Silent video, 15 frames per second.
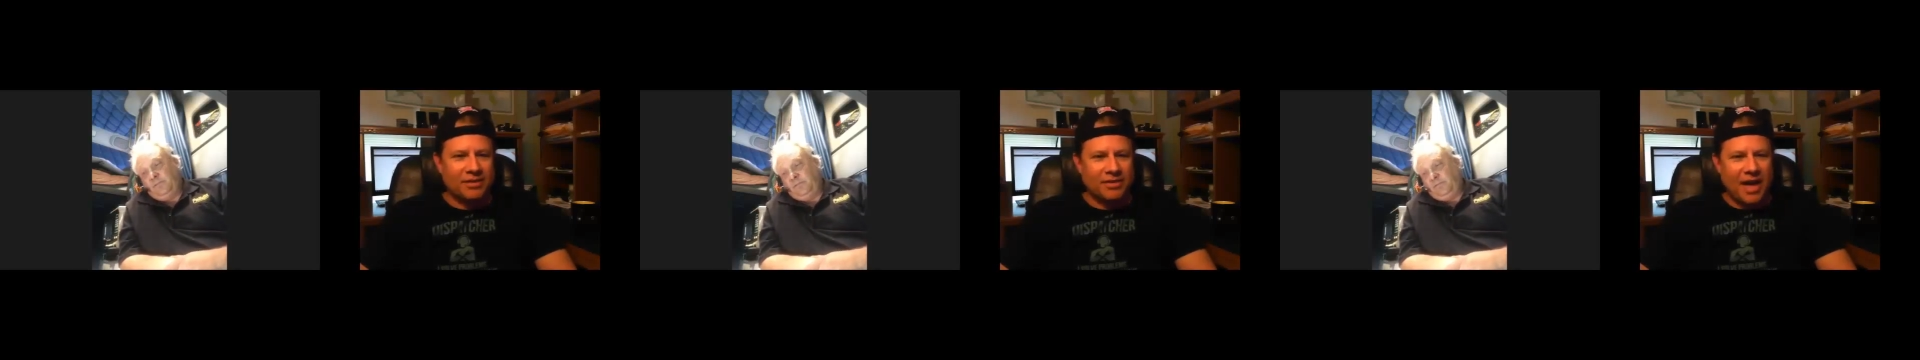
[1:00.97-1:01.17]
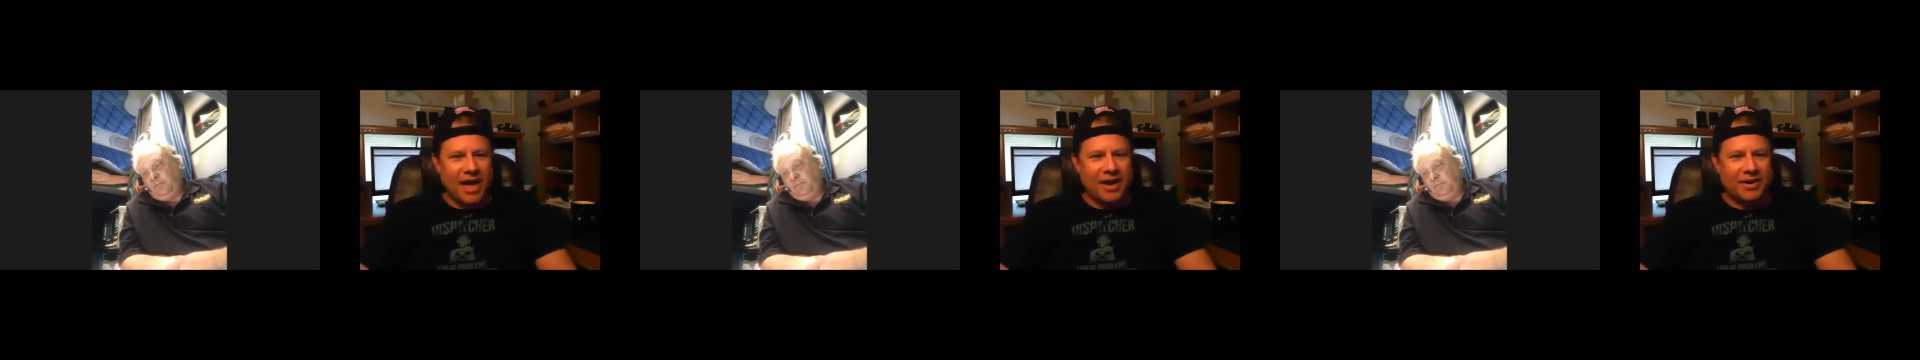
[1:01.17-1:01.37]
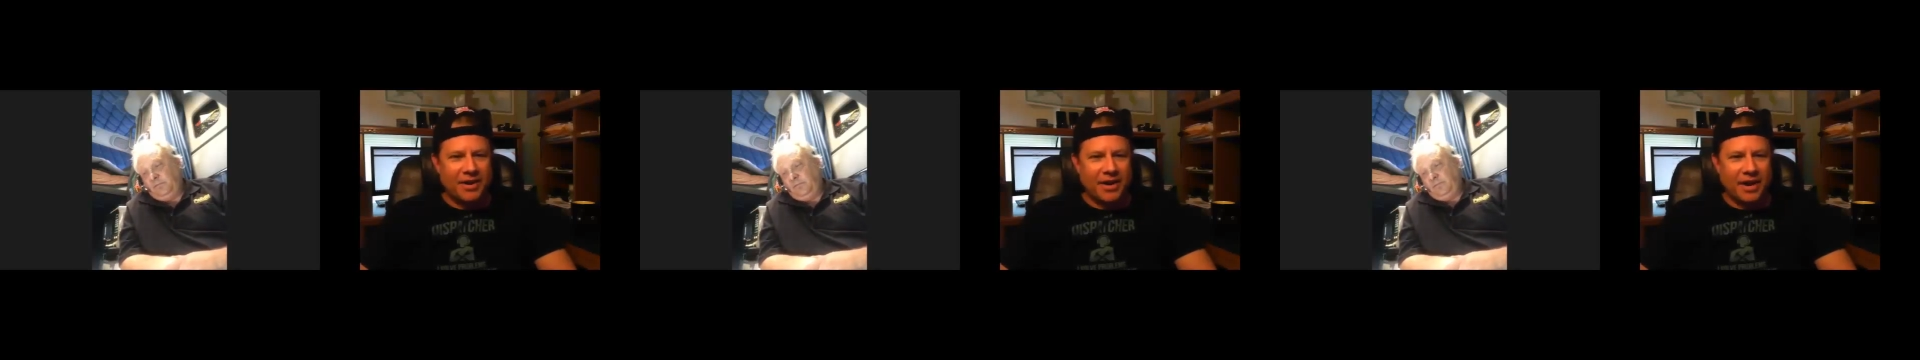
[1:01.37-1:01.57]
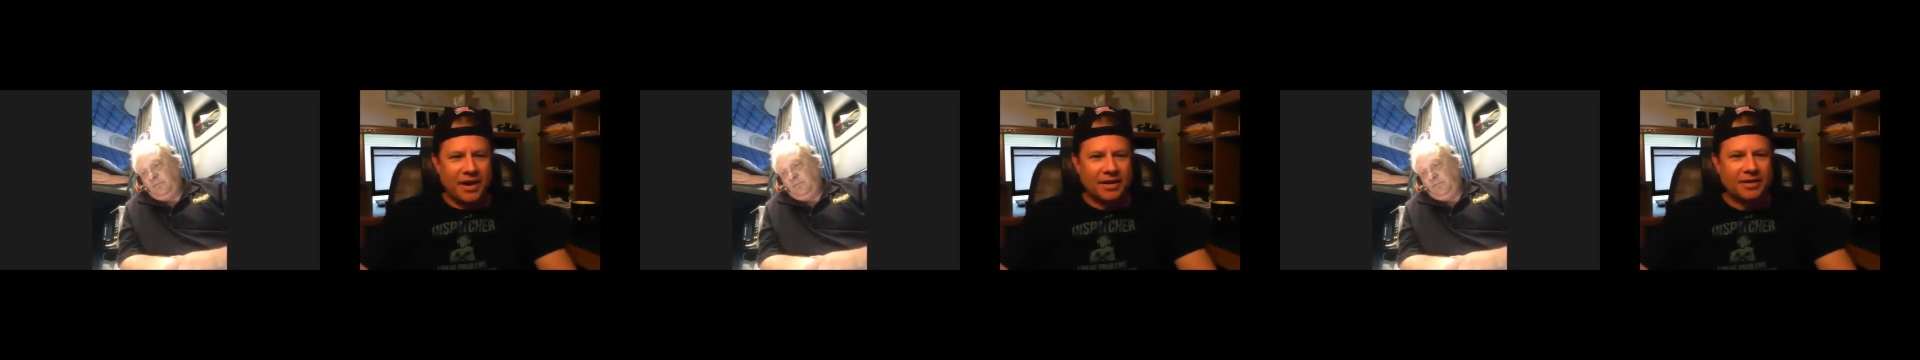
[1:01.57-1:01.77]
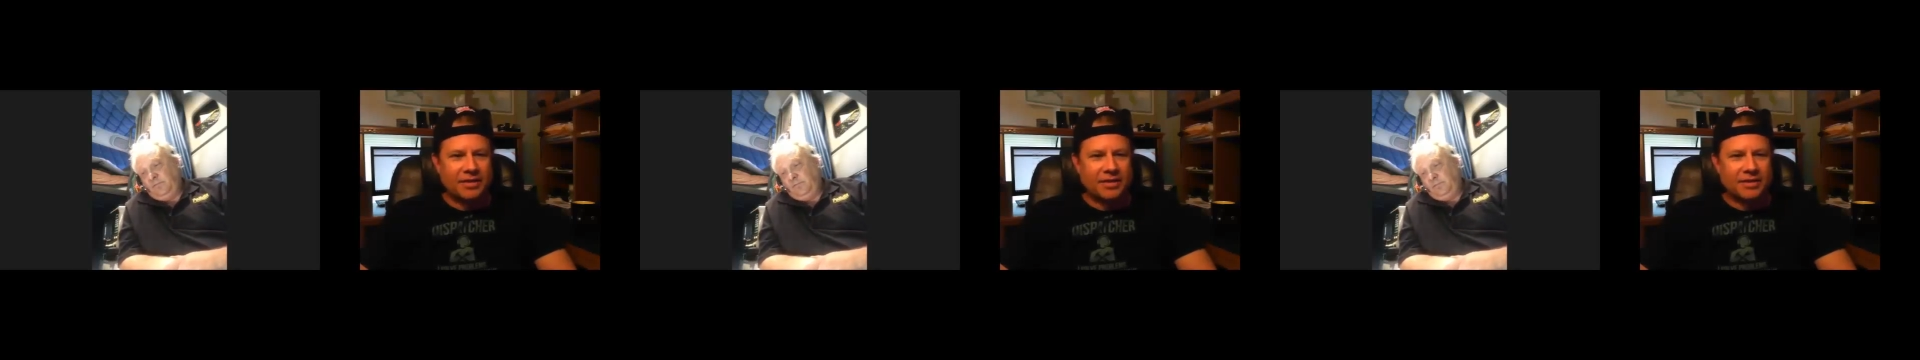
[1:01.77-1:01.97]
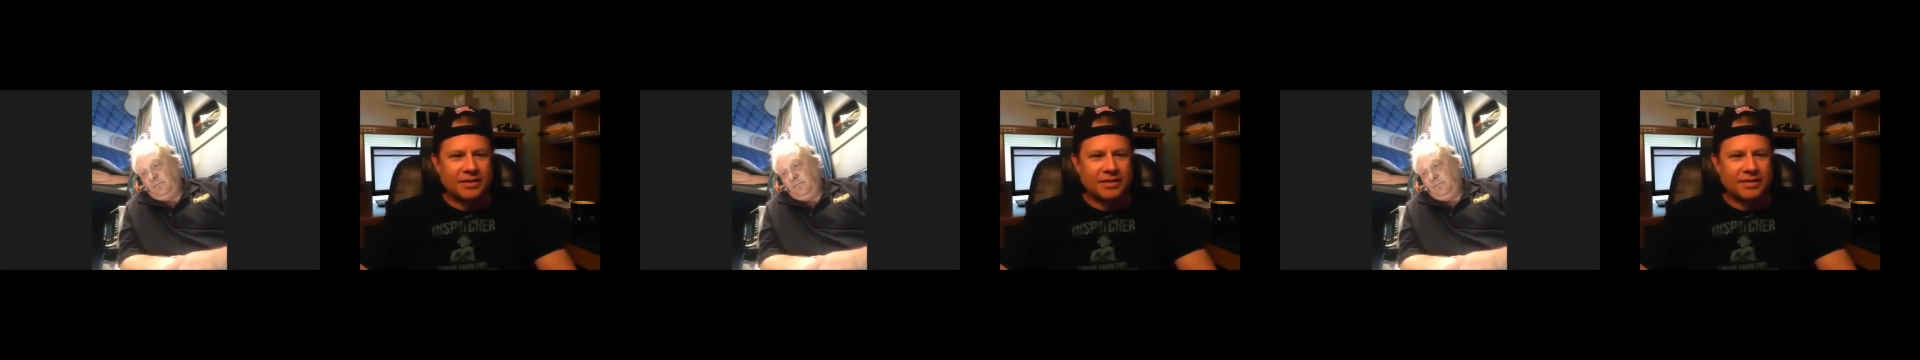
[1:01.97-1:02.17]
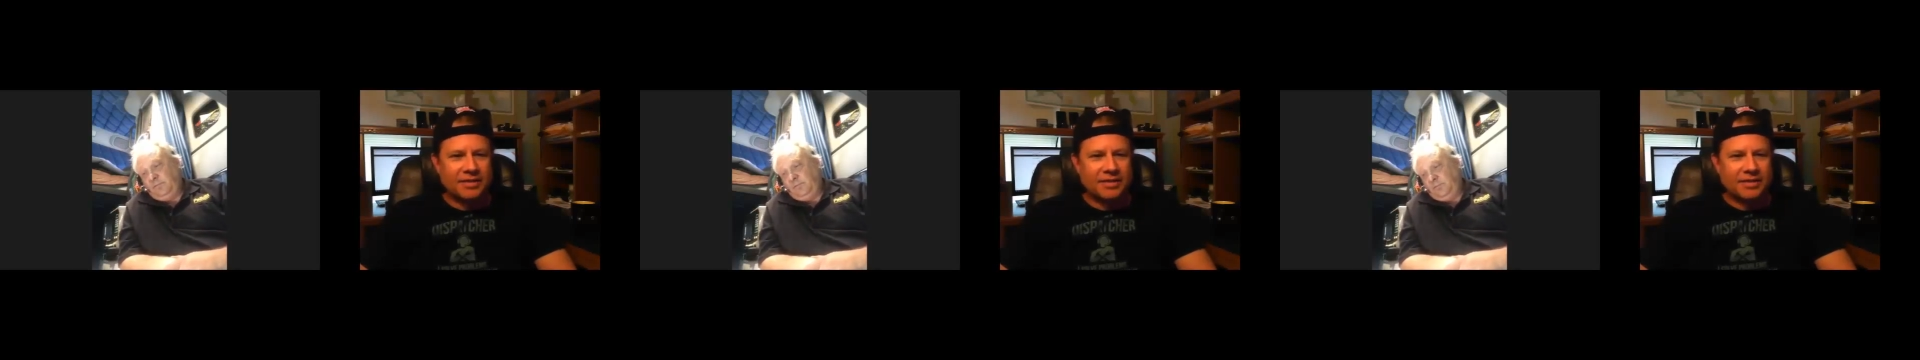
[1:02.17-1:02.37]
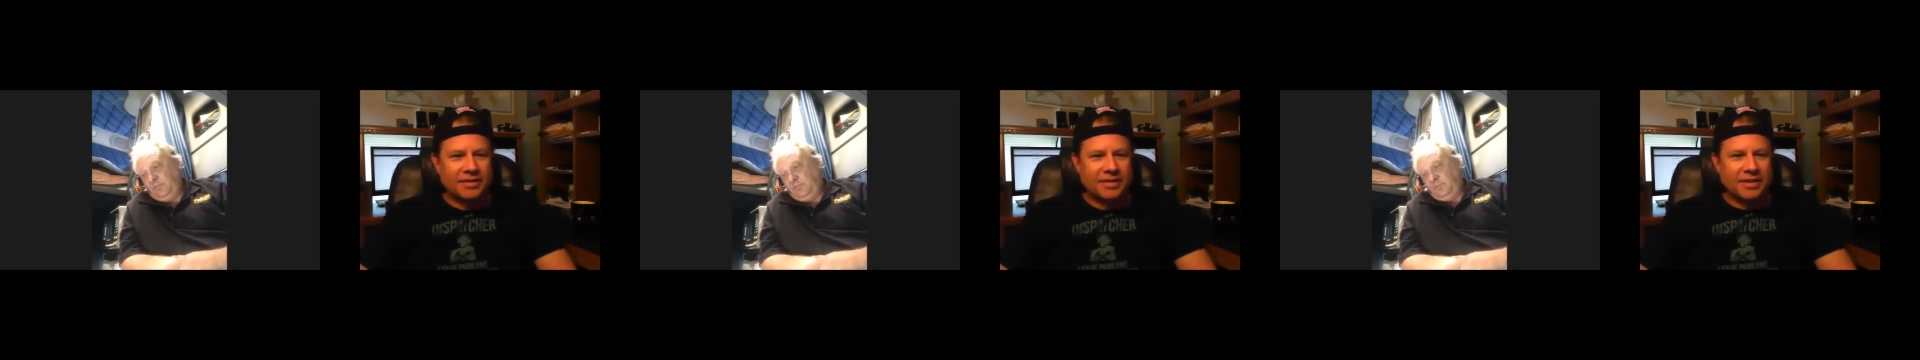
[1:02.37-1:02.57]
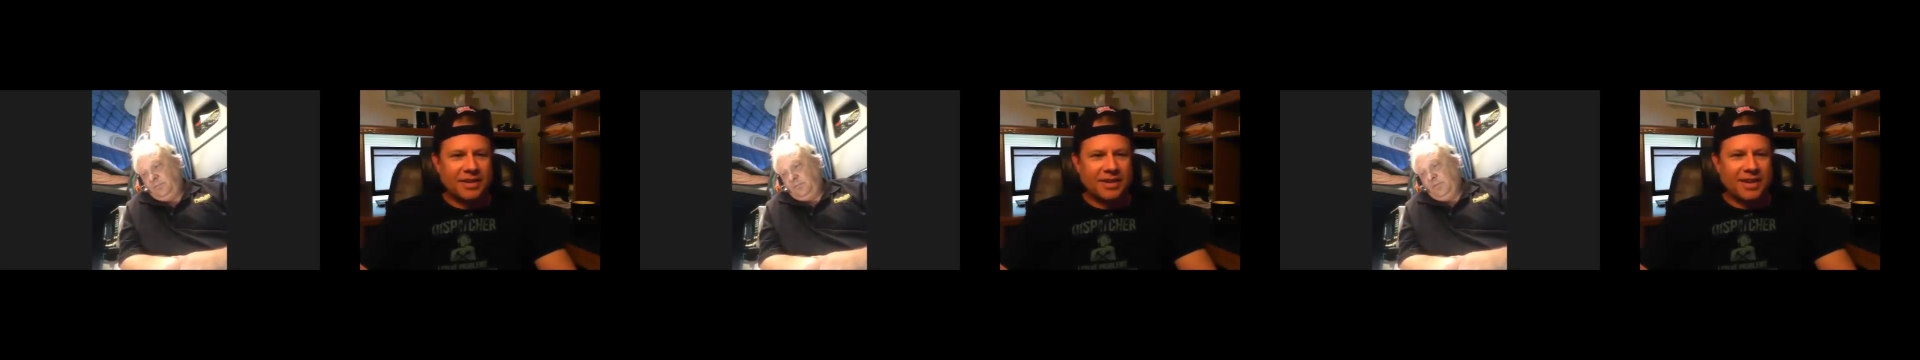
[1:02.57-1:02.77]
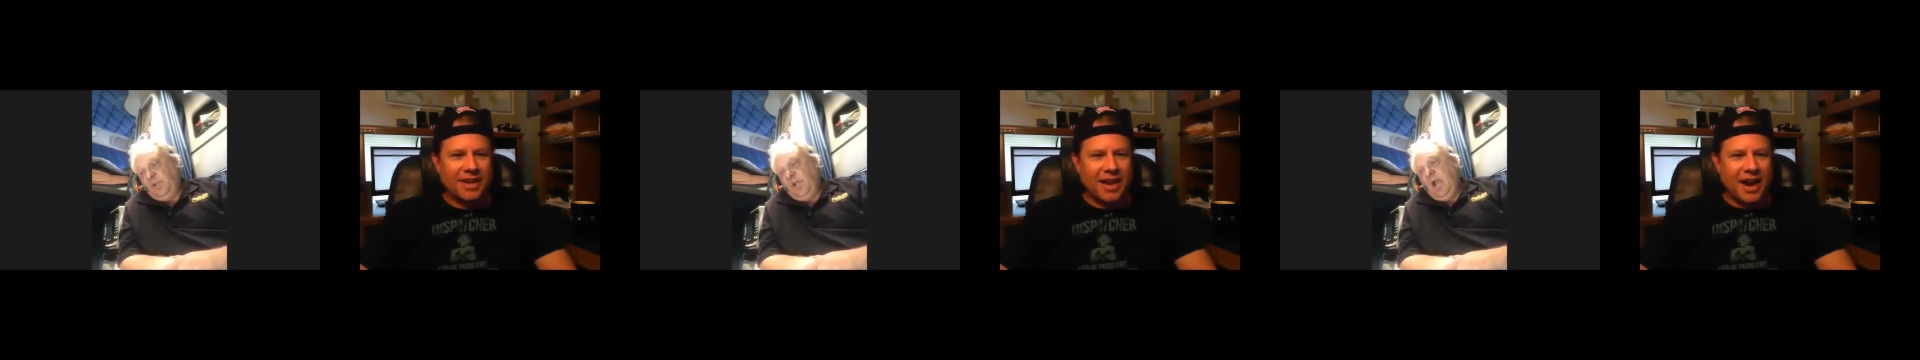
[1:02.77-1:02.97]
Saturday,
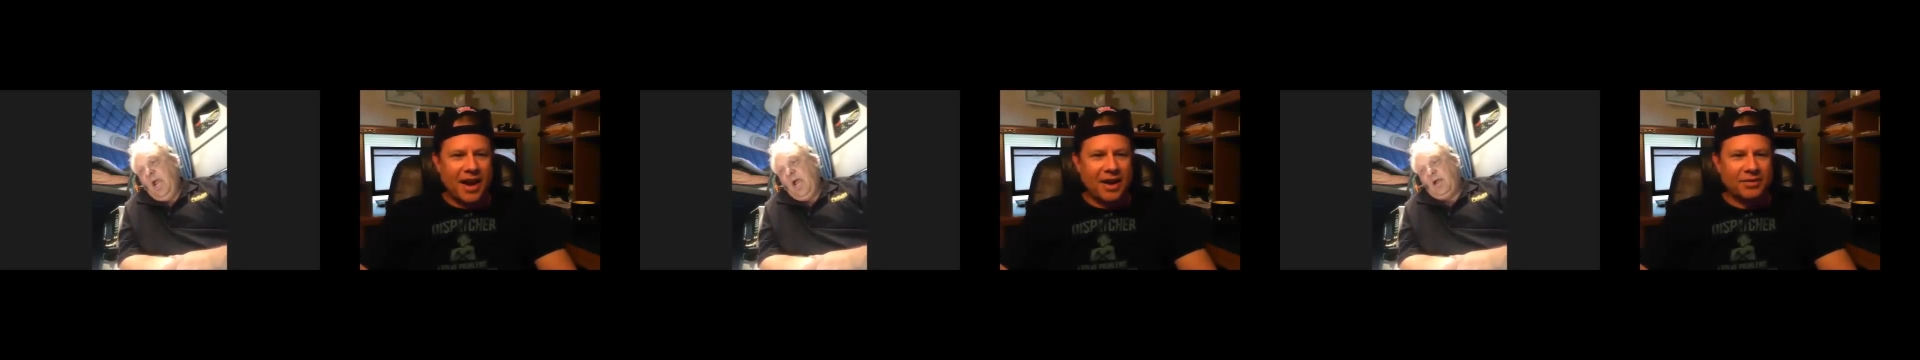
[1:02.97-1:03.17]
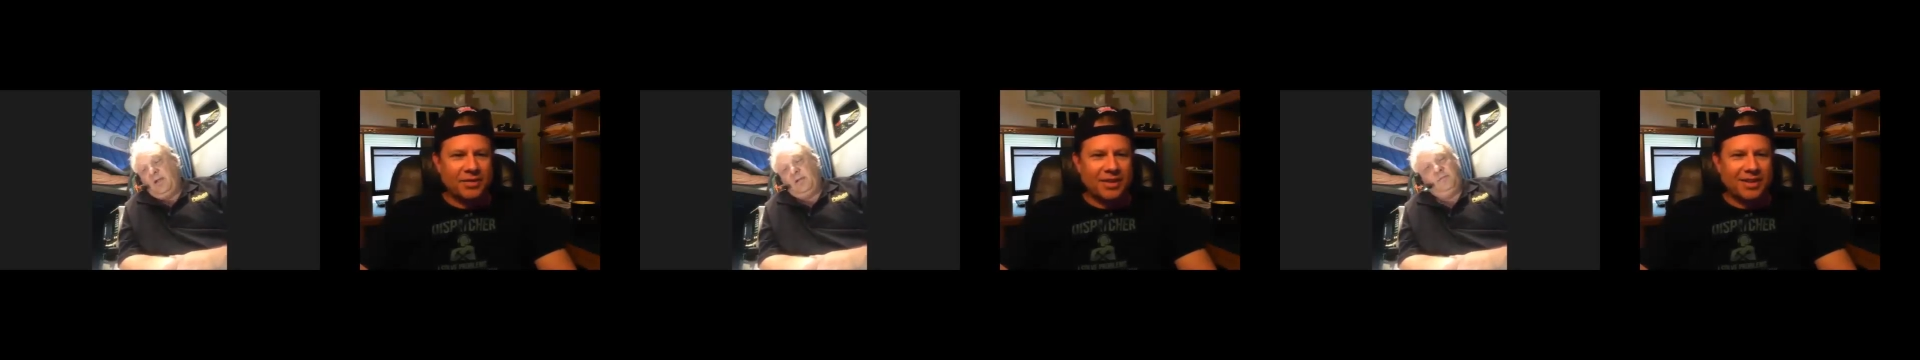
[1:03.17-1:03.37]
and I'm